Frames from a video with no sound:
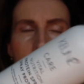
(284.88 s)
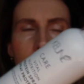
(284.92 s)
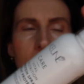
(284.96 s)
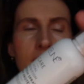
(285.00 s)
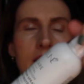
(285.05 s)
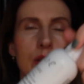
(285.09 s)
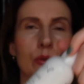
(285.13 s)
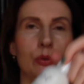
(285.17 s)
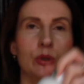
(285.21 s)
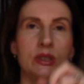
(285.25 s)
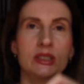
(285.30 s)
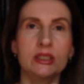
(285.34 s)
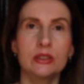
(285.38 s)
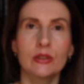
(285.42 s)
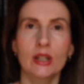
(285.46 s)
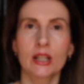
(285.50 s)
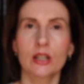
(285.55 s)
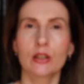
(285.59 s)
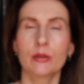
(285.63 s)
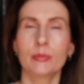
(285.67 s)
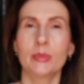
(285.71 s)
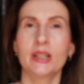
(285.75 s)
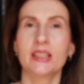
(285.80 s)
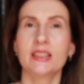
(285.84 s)
think it was
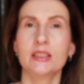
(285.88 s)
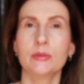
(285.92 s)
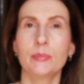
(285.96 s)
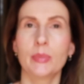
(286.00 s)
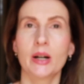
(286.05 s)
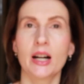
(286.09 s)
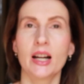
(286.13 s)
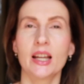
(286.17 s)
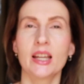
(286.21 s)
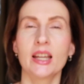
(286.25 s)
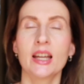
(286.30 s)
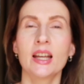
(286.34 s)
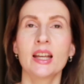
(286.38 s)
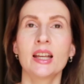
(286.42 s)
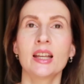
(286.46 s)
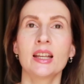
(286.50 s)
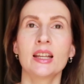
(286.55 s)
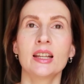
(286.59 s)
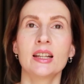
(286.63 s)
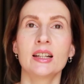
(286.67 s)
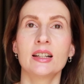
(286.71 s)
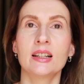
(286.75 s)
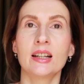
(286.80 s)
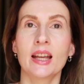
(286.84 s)
recommended by
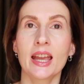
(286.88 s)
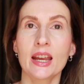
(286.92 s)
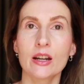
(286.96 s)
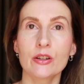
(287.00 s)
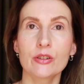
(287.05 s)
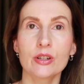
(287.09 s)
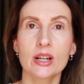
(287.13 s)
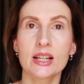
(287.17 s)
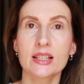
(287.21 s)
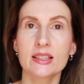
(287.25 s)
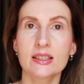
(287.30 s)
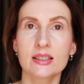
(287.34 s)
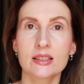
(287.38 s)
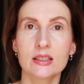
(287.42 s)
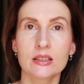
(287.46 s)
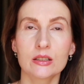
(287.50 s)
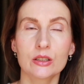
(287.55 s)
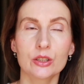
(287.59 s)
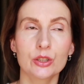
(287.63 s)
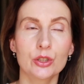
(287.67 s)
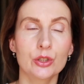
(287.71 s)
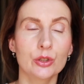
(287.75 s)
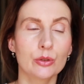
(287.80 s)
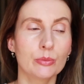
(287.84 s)
a
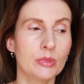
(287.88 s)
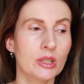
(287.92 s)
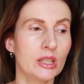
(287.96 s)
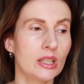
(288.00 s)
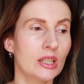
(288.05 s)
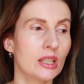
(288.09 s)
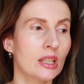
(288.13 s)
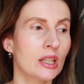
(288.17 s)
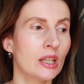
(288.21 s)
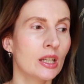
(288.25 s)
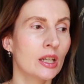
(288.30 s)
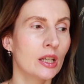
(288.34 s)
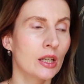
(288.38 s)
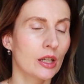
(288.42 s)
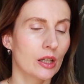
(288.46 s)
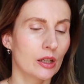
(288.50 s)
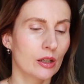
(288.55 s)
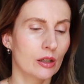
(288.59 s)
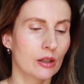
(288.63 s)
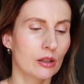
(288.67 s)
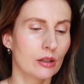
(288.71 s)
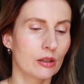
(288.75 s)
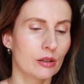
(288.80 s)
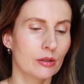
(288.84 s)
hairdresser to me.
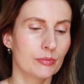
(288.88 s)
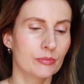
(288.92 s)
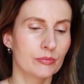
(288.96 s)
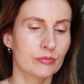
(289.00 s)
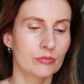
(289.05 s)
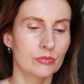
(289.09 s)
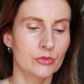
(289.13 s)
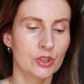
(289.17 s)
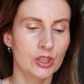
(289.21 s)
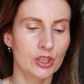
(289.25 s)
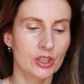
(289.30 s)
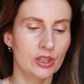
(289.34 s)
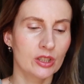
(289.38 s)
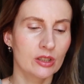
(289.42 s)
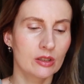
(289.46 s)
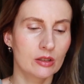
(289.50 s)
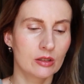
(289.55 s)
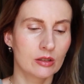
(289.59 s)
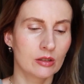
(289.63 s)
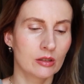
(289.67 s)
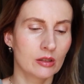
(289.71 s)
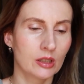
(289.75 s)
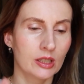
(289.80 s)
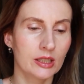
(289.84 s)

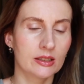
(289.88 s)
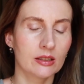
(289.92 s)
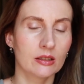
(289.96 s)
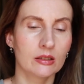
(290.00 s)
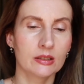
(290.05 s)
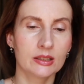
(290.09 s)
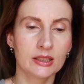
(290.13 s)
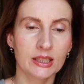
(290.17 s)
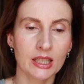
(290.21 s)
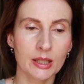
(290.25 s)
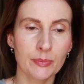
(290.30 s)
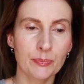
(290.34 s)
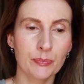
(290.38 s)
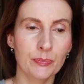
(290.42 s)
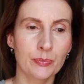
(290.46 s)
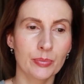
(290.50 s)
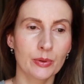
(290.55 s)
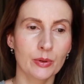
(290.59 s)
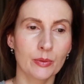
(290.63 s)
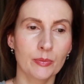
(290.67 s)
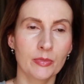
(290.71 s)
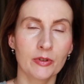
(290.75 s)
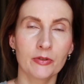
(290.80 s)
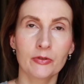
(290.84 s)
Just a little tip
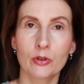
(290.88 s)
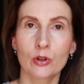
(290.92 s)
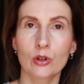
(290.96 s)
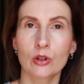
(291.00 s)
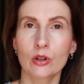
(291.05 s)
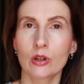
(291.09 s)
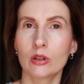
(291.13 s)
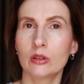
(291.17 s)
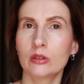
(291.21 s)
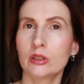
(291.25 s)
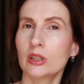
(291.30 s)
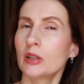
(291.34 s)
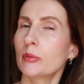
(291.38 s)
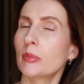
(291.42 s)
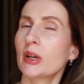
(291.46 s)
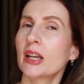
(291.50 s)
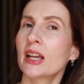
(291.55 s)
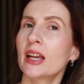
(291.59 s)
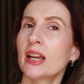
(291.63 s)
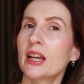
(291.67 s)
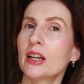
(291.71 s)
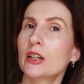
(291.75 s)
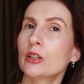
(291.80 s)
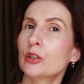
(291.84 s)
before coloring my
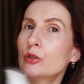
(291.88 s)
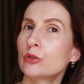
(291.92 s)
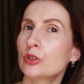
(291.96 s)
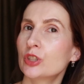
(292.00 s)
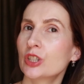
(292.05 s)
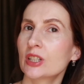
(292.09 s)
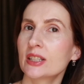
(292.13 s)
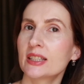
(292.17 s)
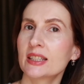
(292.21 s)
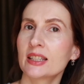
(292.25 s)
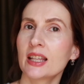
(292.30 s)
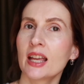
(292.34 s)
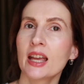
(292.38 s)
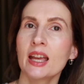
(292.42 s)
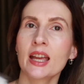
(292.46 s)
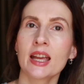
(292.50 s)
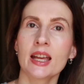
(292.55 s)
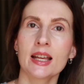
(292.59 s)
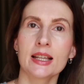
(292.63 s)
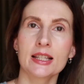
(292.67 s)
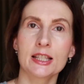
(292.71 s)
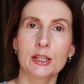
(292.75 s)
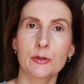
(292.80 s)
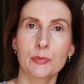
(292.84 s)
hair, to just
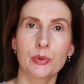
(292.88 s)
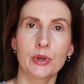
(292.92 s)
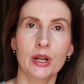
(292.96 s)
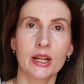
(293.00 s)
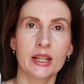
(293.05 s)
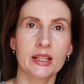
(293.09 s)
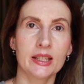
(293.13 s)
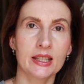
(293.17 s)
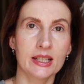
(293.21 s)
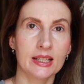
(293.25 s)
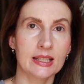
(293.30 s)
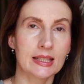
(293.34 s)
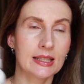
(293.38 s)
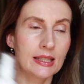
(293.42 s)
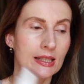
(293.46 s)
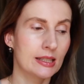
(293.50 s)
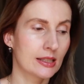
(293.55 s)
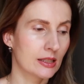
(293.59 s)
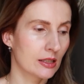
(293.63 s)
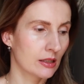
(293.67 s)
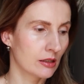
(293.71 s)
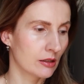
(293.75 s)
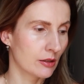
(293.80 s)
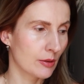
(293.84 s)
spray
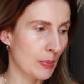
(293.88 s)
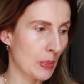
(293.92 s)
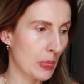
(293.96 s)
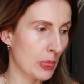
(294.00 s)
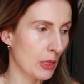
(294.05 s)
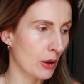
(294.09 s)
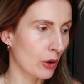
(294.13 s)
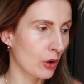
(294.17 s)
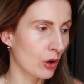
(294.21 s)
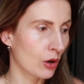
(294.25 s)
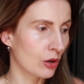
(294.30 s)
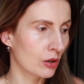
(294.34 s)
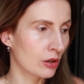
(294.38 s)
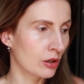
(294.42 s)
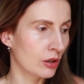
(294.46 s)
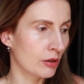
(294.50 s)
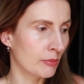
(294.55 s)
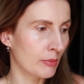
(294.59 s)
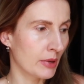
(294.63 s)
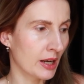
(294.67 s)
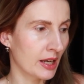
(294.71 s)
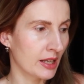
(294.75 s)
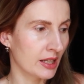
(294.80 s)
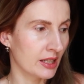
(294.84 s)
this
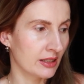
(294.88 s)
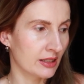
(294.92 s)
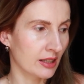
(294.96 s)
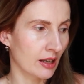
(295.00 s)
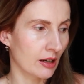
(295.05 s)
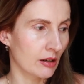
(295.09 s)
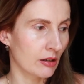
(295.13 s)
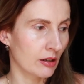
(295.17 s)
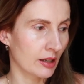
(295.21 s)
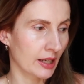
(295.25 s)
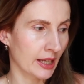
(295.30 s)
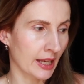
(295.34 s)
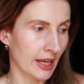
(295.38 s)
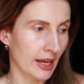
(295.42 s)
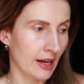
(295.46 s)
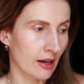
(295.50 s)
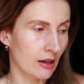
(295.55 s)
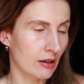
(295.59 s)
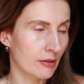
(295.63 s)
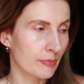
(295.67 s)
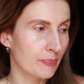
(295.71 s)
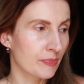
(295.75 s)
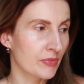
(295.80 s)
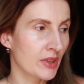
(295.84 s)
on my entire
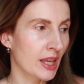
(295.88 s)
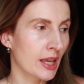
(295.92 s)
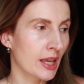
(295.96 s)
hair,